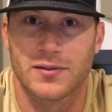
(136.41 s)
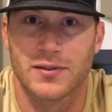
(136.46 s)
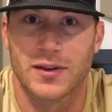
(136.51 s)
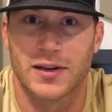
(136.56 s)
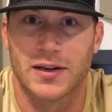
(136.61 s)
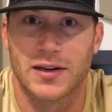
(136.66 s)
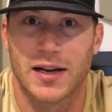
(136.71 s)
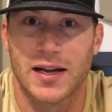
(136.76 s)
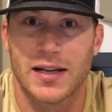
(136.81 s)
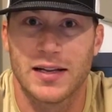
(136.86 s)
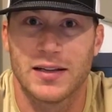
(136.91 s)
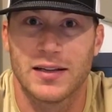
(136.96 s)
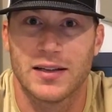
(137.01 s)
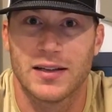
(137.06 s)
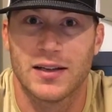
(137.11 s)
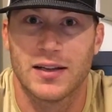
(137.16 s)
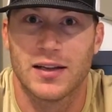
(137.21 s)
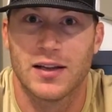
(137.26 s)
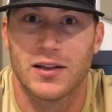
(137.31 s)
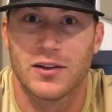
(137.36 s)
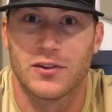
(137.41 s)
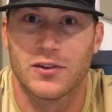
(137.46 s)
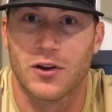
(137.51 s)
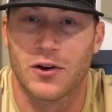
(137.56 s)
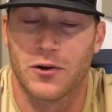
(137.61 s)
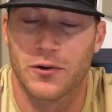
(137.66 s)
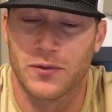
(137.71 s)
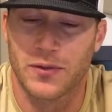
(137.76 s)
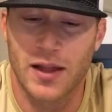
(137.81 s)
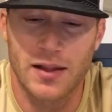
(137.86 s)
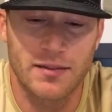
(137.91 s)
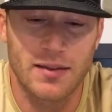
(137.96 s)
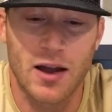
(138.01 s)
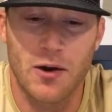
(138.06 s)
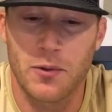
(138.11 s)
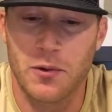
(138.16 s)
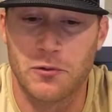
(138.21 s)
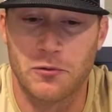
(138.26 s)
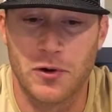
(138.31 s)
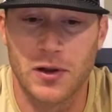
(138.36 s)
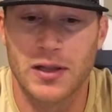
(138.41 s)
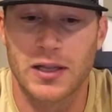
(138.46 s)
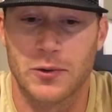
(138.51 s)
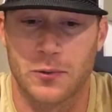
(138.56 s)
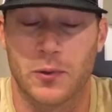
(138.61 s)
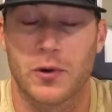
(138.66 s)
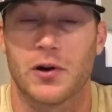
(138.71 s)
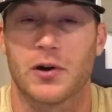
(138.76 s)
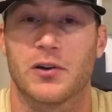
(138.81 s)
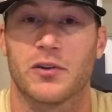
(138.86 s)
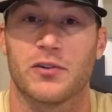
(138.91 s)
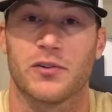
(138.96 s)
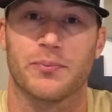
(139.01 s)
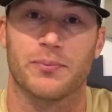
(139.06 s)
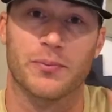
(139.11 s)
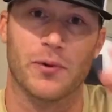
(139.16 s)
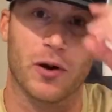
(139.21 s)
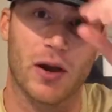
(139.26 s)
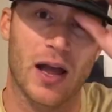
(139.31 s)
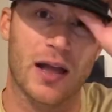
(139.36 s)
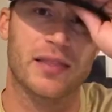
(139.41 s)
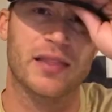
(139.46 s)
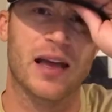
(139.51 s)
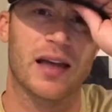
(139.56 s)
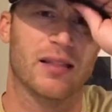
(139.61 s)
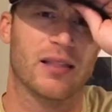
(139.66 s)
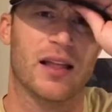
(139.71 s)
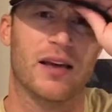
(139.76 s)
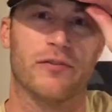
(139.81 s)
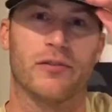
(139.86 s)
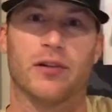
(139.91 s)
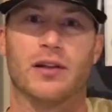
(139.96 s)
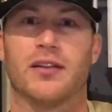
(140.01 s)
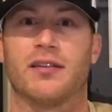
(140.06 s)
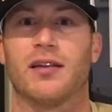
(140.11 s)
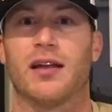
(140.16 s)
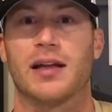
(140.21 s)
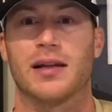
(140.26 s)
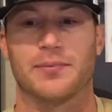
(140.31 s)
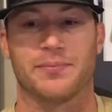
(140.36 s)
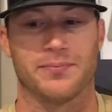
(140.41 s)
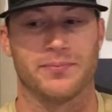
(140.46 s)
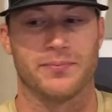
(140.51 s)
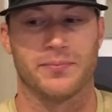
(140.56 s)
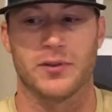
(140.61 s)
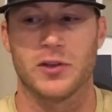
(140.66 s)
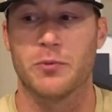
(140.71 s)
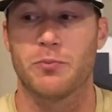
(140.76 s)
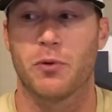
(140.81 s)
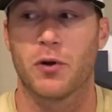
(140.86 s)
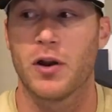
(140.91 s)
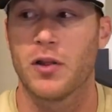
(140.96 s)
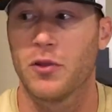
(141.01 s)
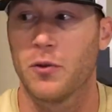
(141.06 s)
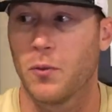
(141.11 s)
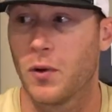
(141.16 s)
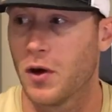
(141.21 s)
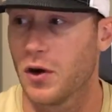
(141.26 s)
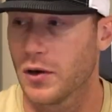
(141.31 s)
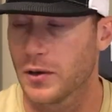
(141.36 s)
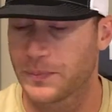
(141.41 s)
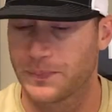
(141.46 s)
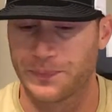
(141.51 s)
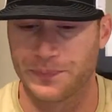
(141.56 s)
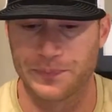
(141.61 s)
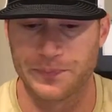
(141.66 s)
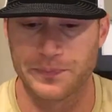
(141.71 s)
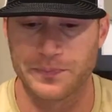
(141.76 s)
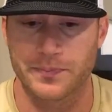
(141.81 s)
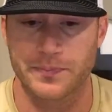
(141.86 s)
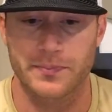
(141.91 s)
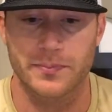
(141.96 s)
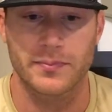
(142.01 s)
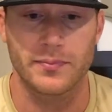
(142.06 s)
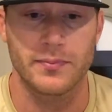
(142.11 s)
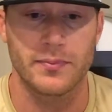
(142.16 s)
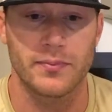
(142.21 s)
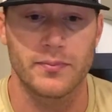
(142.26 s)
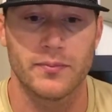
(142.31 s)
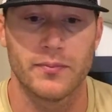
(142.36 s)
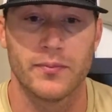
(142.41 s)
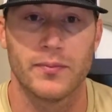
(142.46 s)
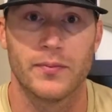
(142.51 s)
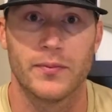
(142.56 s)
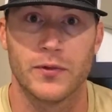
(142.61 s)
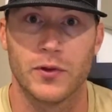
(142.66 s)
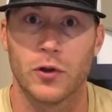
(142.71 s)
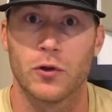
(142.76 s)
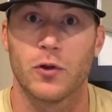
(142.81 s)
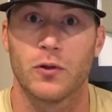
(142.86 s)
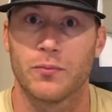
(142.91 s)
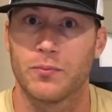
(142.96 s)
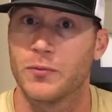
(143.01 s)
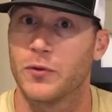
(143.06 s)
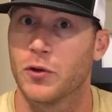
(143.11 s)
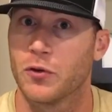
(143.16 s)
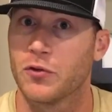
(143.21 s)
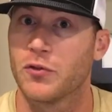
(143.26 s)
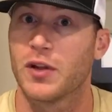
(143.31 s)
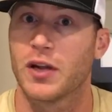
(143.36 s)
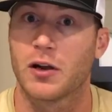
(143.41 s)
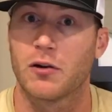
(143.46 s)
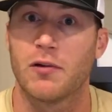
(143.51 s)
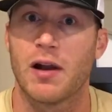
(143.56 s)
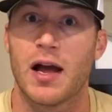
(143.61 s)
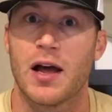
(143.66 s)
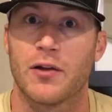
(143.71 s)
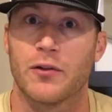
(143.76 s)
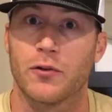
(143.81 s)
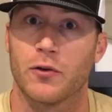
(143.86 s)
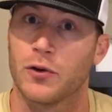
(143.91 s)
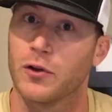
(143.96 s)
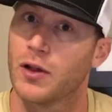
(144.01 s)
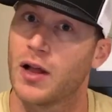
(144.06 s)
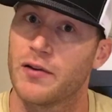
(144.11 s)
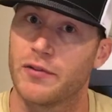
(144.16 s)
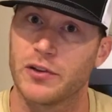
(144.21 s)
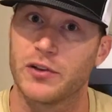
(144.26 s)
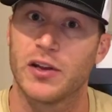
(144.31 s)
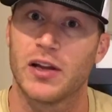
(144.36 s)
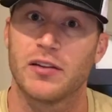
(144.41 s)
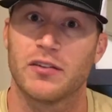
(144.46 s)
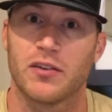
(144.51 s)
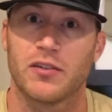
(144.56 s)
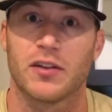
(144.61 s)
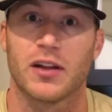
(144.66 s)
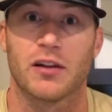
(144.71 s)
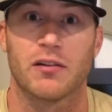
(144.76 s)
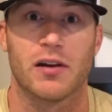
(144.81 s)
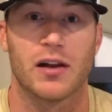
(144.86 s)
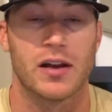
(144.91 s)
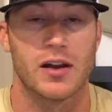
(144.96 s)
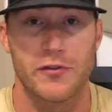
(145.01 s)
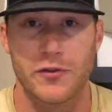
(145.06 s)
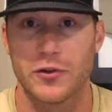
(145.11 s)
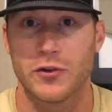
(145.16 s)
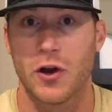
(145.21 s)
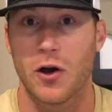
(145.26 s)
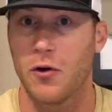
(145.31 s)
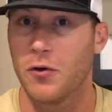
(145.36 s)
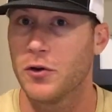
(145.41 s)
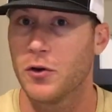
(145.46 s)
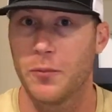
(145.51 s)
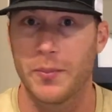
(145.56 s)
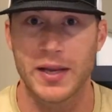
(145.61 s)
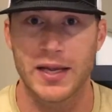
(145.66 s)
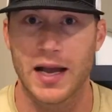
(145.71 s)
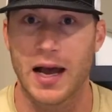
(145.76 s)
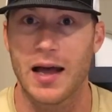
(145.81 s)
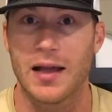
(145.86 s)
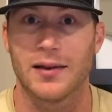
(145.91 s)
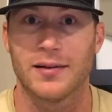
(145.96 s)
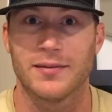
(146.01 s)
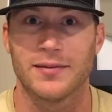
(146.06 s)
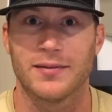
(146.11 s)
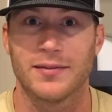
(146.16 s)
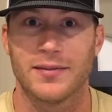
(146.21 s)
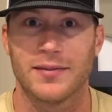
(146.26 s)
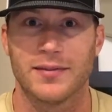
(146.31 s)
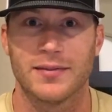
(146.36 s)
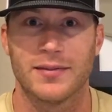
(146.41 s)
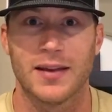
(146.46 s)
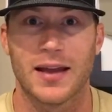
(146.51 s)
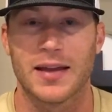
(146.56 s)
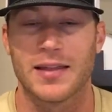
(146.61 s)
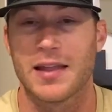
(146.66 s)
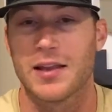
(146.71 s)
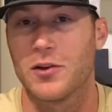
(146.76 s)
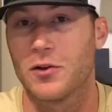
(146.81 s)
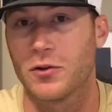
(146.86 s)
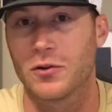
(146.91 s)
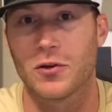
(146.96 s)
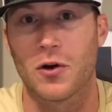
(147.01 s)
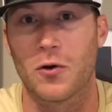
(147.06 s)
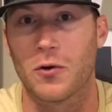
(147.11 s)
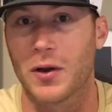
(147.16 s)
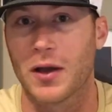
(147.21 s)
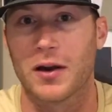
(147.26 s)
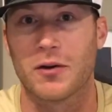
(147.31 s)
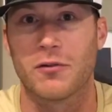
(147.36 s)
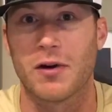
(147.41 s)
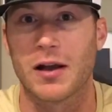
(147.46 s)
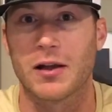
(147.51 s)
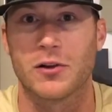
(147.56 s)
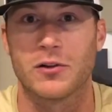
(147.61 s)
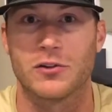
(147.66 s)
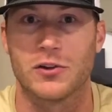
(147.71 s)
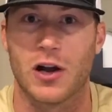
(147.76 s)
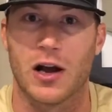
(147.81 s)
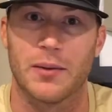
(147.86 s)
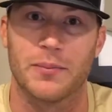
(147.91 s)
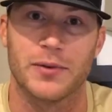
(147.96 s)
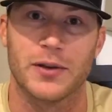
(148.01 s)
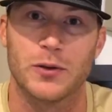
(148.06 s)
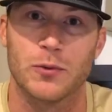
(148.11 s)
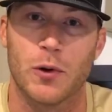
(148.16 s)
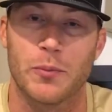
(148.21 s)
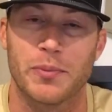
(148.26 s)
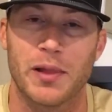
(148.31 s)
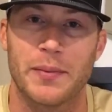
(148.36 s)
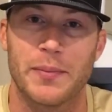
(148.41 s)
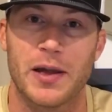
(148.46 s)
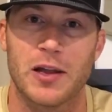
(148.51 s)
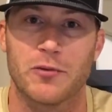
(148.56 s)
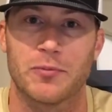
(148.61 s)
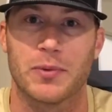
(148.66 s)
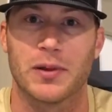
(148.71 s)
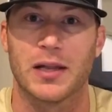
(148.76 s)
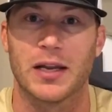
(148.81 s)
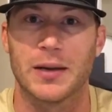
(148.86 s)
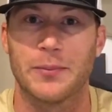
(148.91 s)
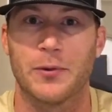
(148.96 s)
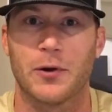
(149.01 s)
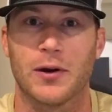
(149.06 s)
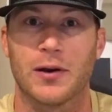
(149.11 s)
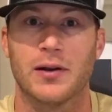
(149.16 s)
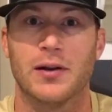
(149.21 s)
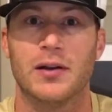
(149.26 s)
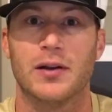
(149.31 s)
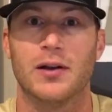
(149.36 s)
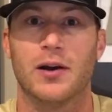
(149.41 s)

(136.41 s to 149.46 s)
All right, so that's how it really works at that level. It's like you put in the work, you'll stick around, or you'll have a chance to stick around. If you don't, you'll be cut, and then you'll go get a regular job, and you won't play baseball anymore.